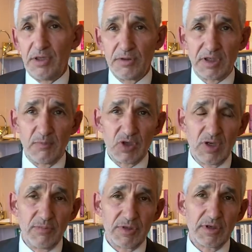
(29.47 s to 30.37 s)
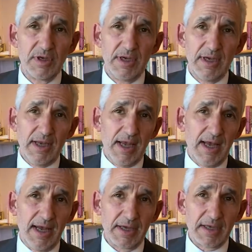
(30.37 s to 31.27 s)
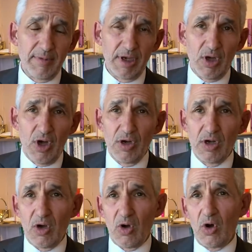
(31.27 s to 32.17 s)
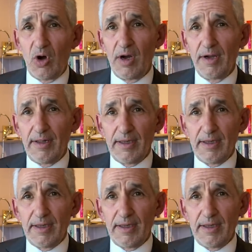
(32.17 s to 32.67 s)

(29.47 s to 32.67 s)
are new symptoms coming along or